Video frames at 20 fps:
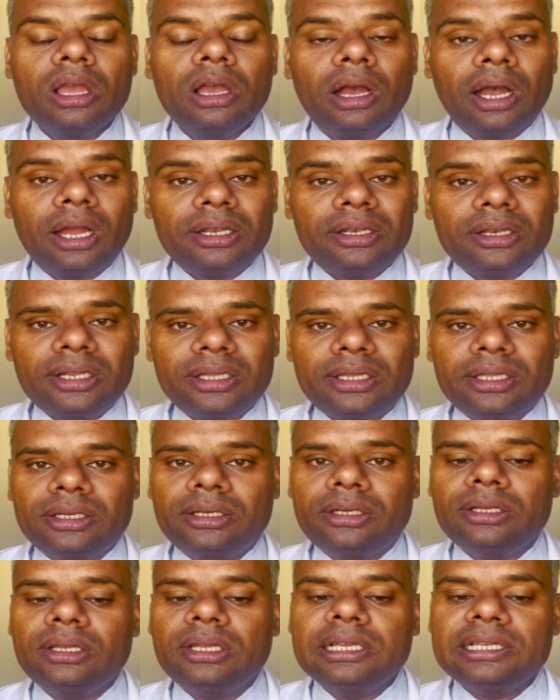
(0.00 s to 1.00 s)
Under
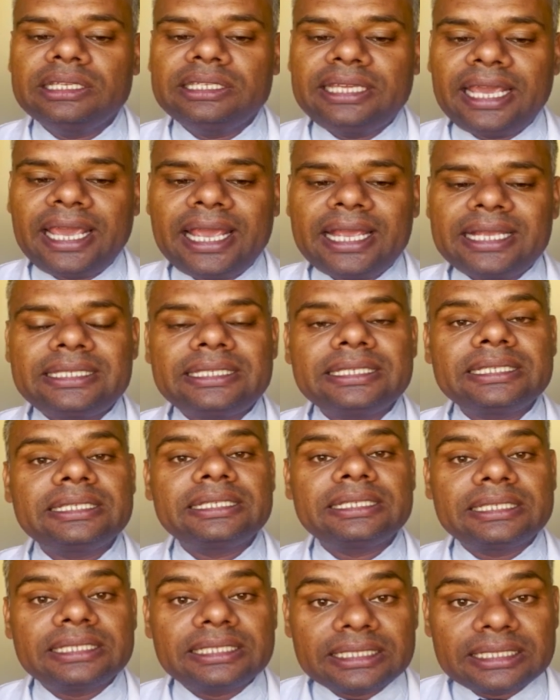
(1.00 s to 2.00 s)
the
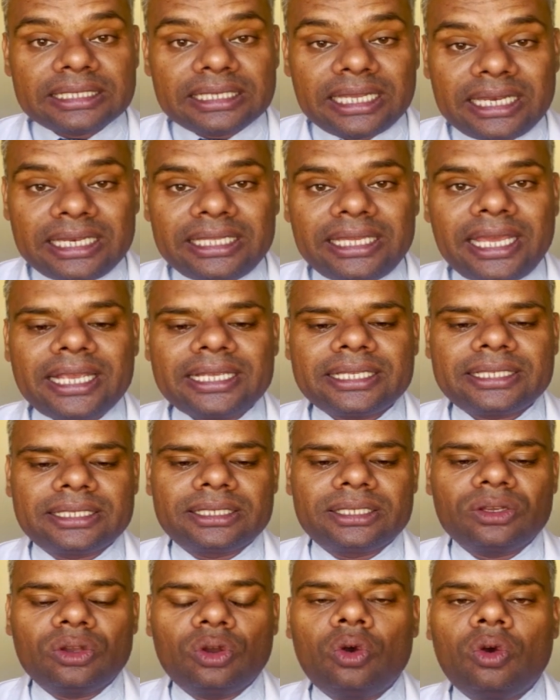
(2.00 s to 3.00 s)
in
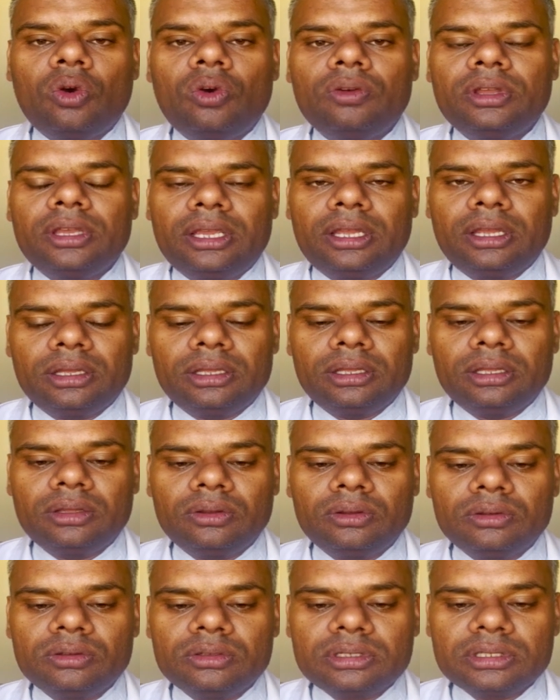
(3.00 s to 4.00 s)
case of
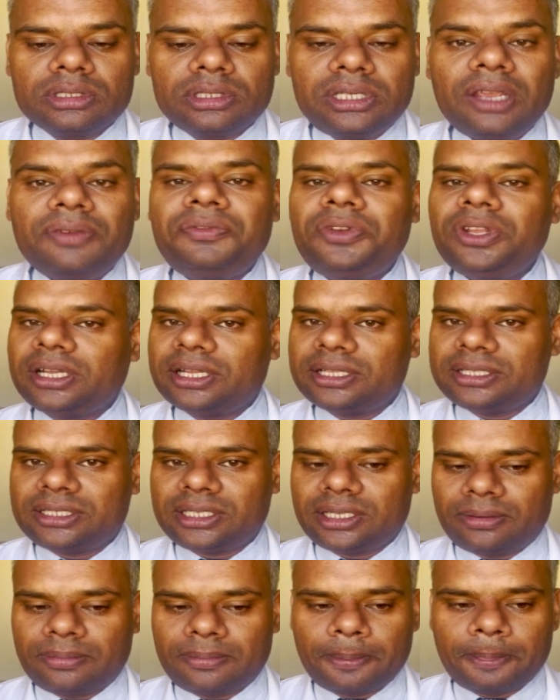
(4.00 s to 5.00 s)
safety
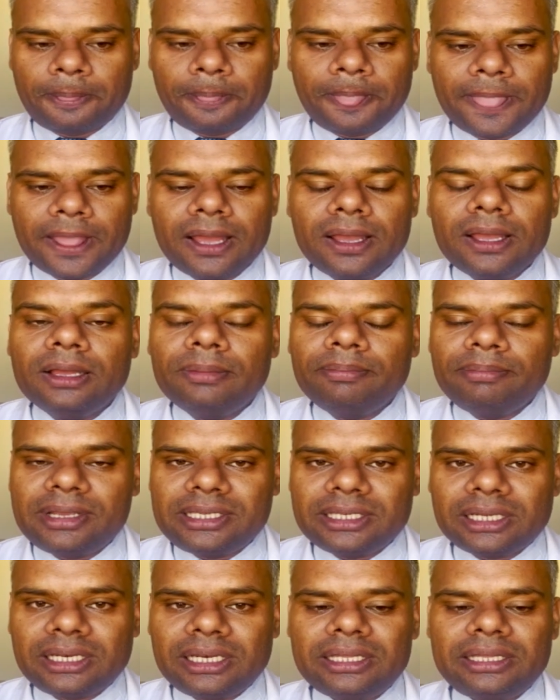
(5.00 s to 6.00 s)
concern,
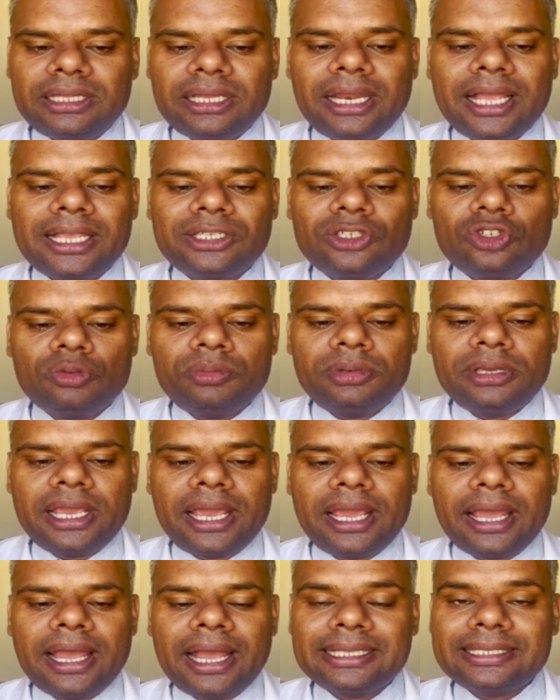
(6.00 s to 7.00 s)
basically there has to be
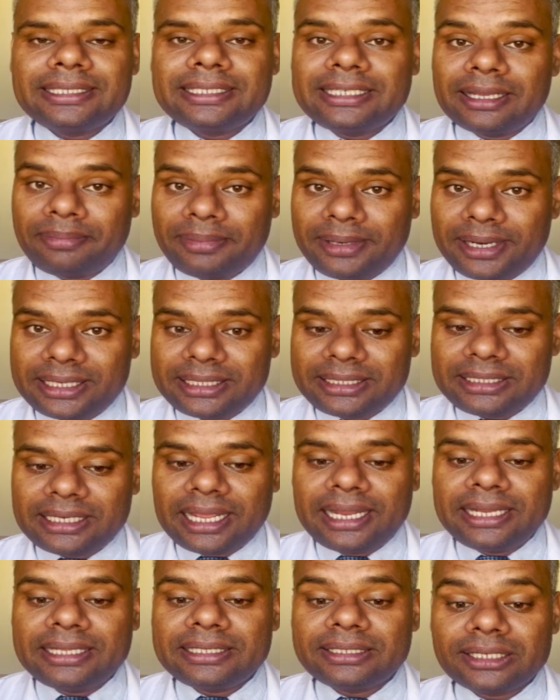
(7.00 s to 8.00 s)
a established
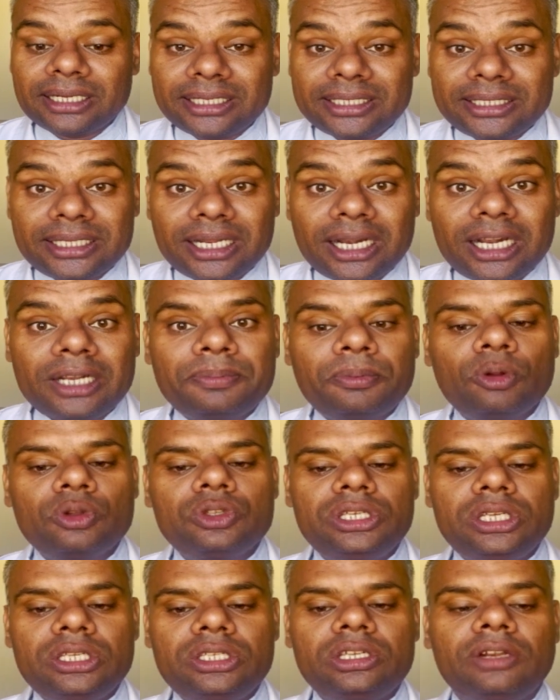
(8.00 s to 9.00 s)
and structured
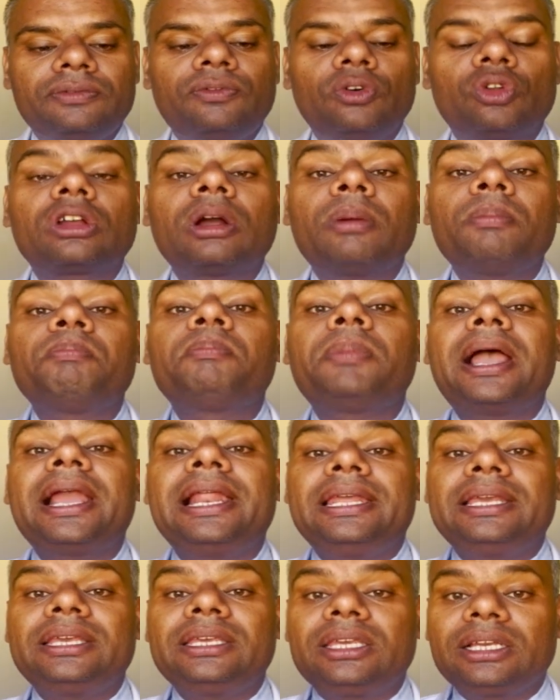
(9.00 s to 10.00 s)
procedure for
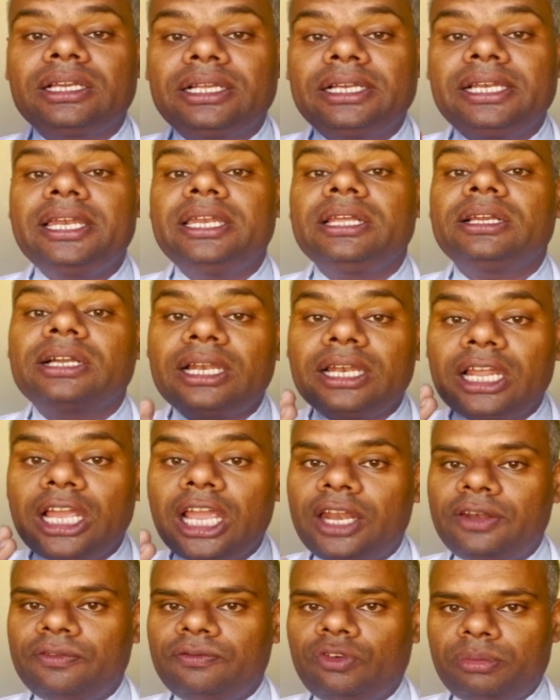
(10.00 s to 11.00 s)
compiling clinical
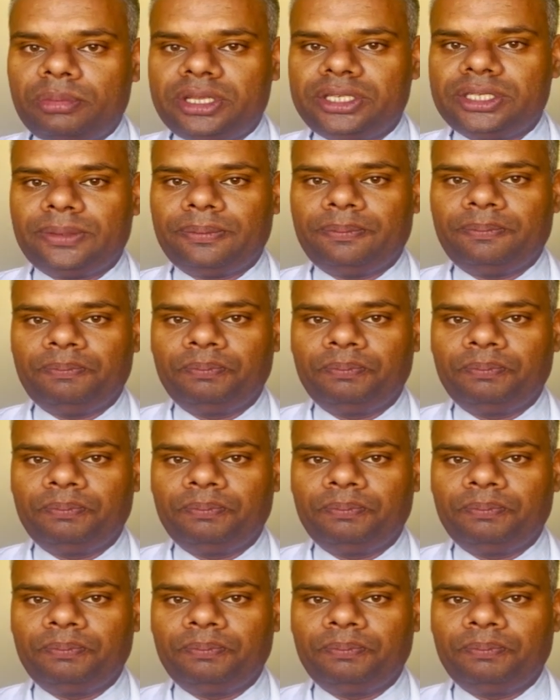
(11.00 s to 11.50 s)
information.